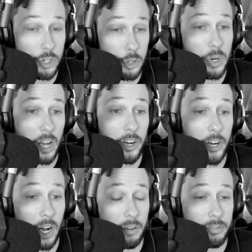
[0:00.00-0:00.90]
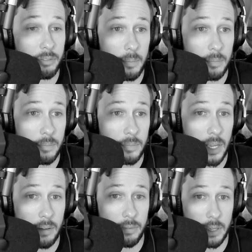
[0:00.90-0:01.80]
Would you cut it off him,
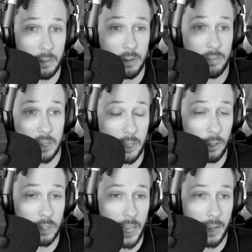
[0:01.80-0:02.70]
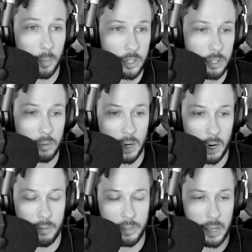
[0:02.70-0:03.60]
Dave? Even if it killed Kane, would you
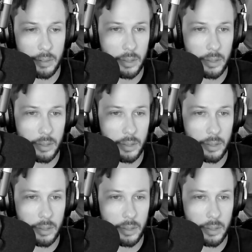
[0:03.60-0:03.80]
cut off the